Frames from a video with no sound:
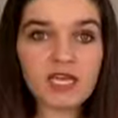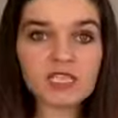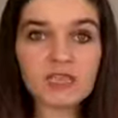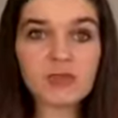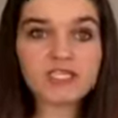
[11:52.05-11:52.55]

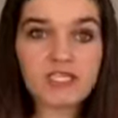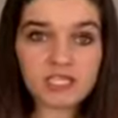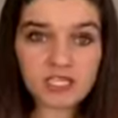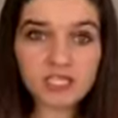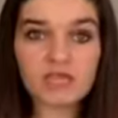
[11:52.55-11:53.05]
to
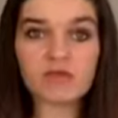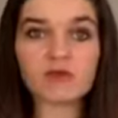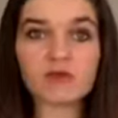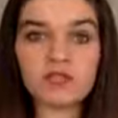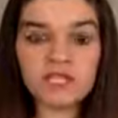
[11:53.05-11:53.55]
potentially even
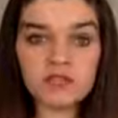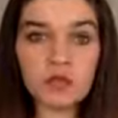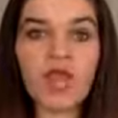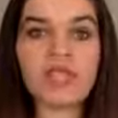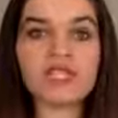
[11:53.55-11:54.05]
release
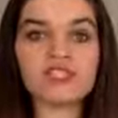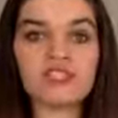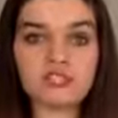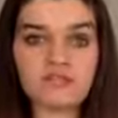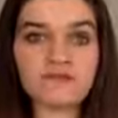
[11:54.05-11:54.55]
weight and
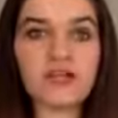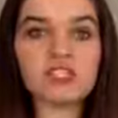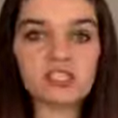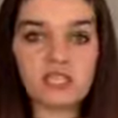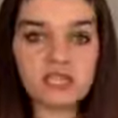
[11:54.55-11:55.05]
start to
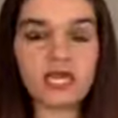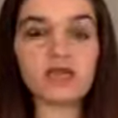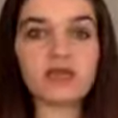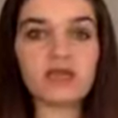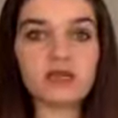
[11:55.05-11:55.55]
function again,